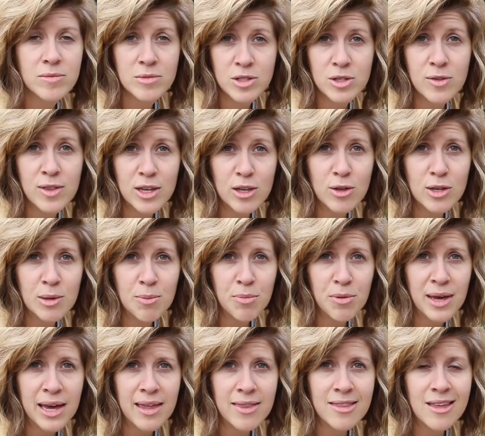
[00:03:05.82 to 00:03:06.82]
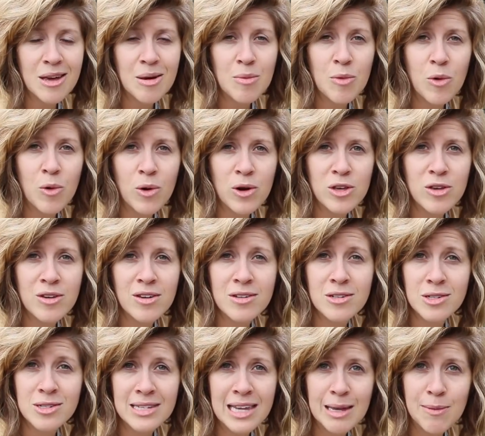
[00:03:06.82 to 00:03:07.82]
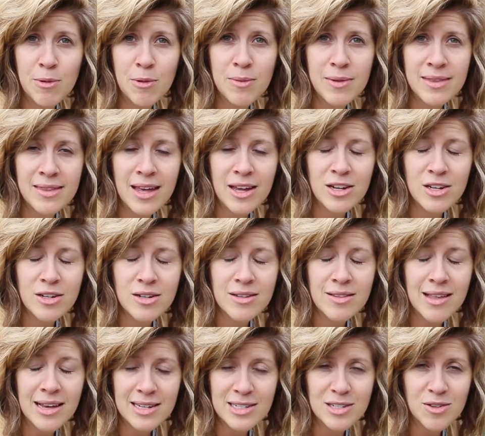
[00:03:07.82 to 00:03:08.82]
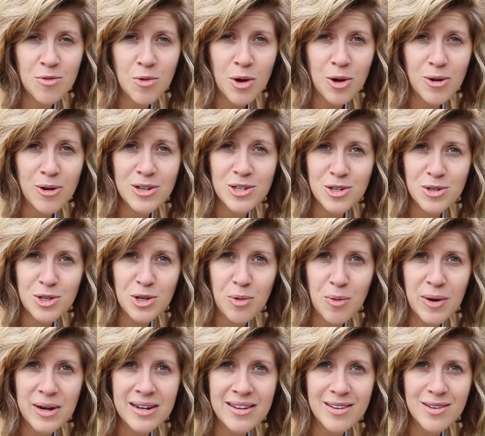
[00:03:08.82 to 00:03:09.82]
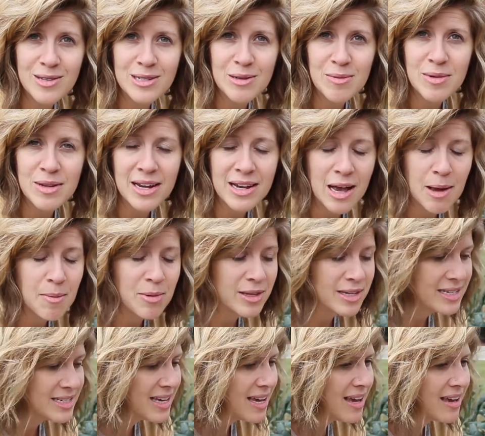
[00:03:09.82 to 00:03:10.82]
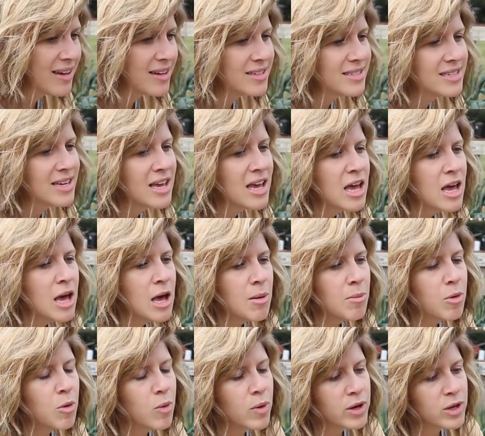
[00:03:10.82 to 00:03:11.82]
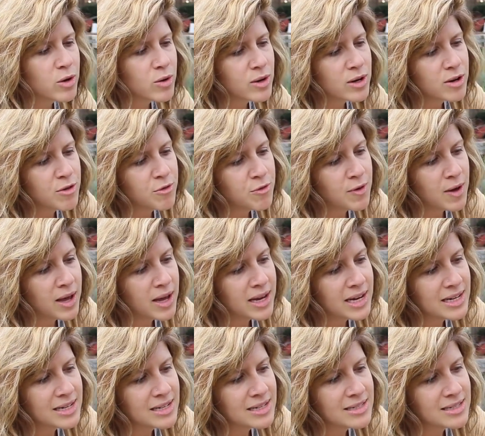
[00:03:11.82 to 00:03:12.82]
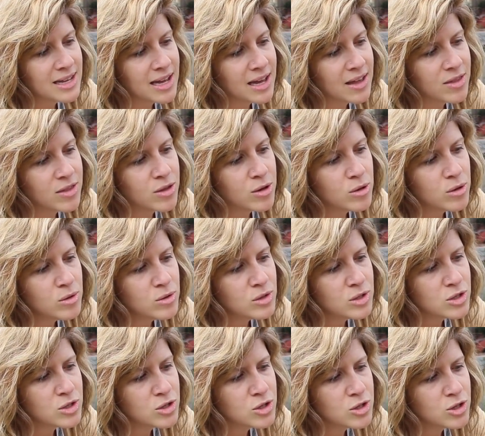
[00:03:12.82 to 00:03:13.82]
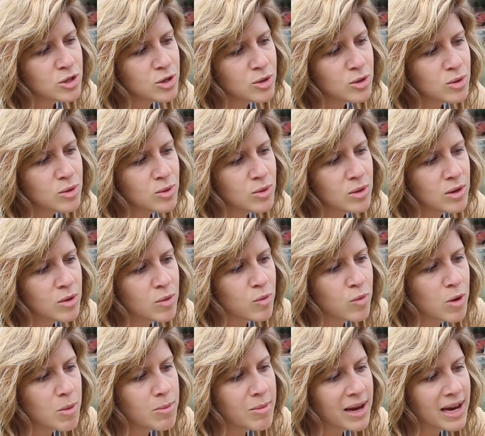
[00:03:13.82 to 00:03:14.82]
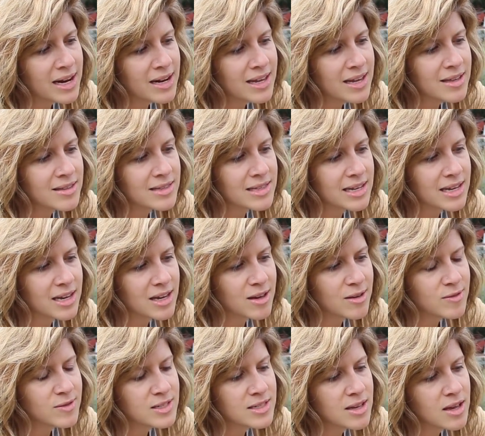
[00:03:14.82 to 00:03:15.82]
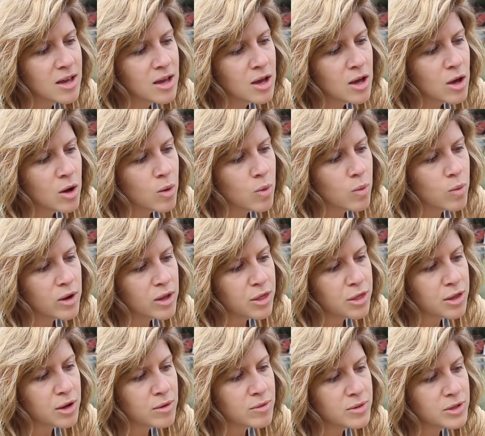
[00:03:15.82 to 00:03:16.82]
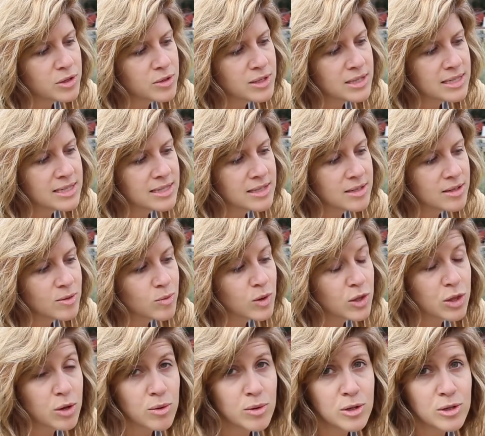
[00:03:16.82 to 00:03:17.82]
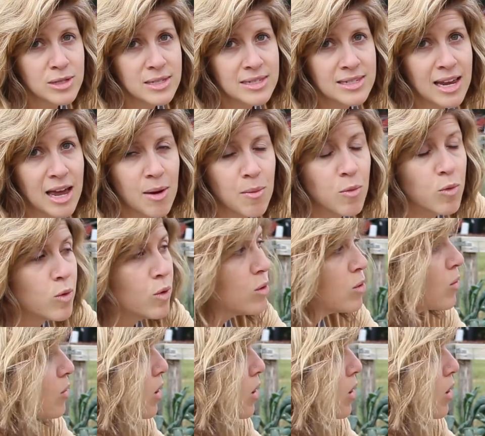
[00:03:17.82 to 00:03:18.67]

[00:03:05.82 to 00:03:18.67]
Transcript: so that you can plant them, or you can just keep them in that glass of water until you're ready to use them in a couple of days. But what you're going to find is that those 2 remaining leaves with their little stem will